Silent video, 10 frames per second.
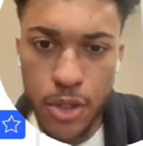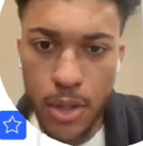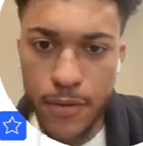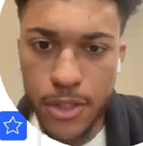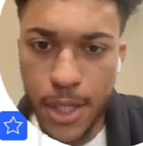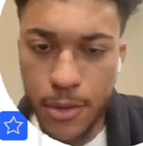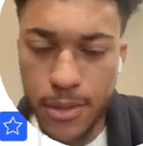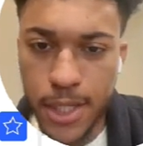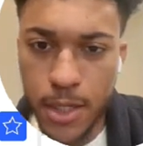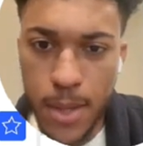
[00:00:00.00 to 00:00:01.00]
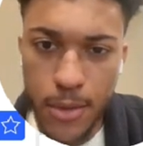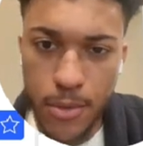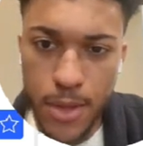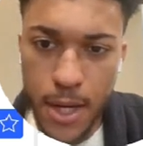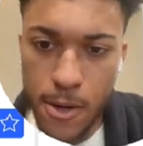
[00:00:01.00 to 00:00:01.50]
I took off a second
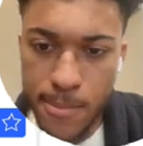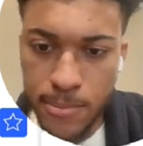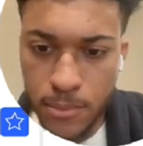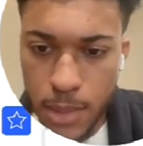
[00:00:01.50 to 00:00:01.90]
micro there.